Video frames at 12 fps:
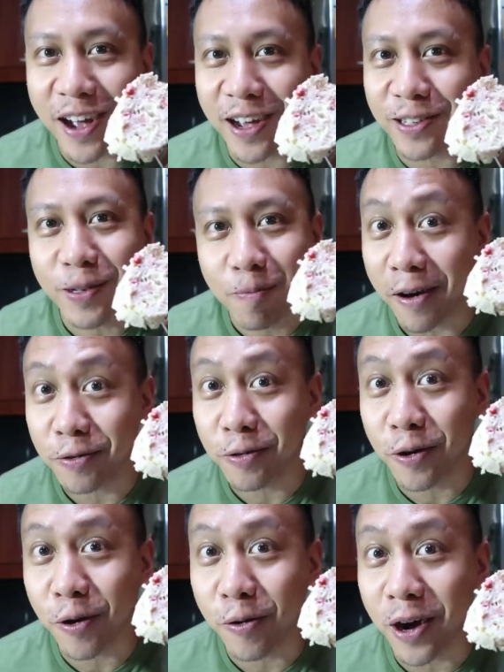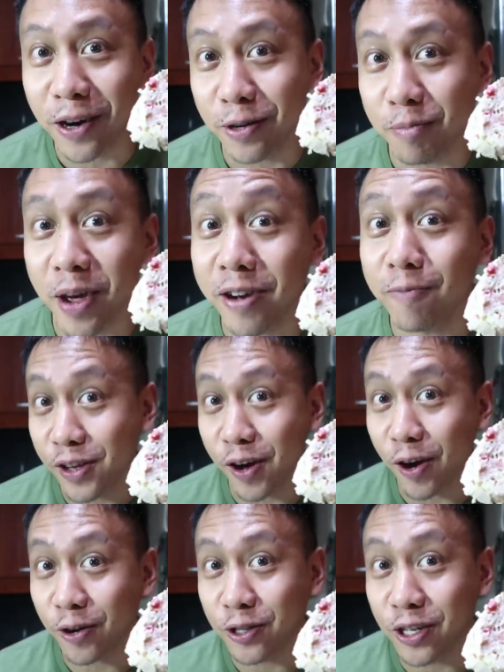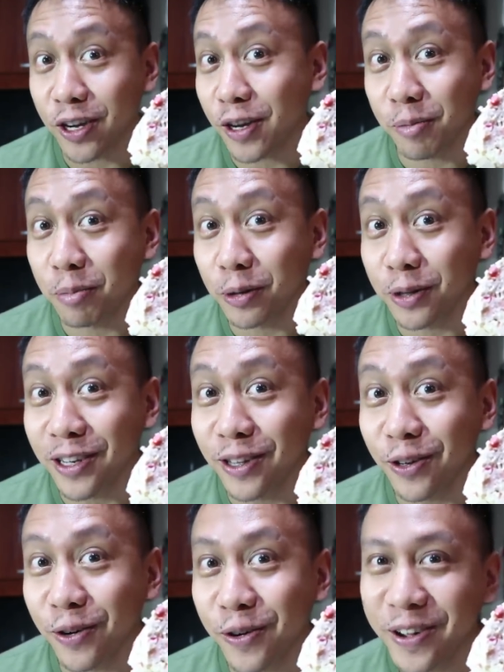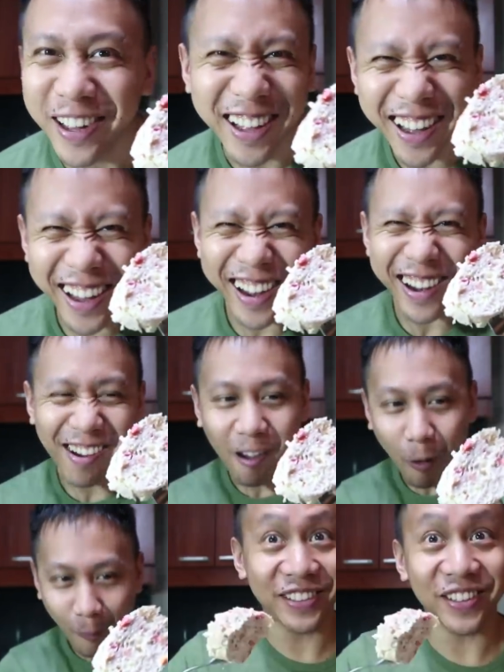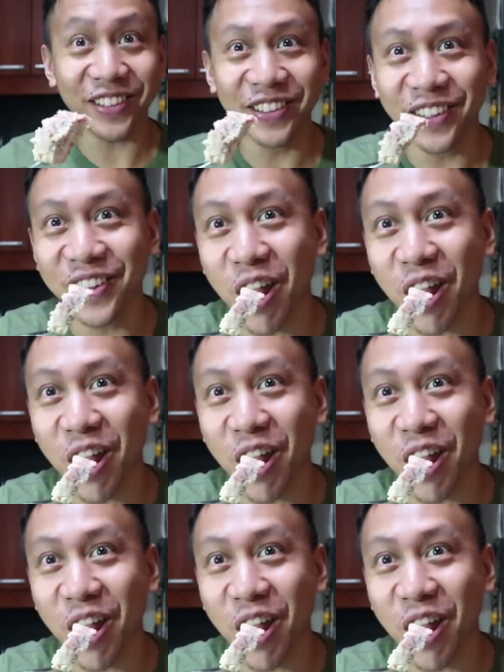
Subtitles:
guys, now you know how to make the RJ embutido. It's good.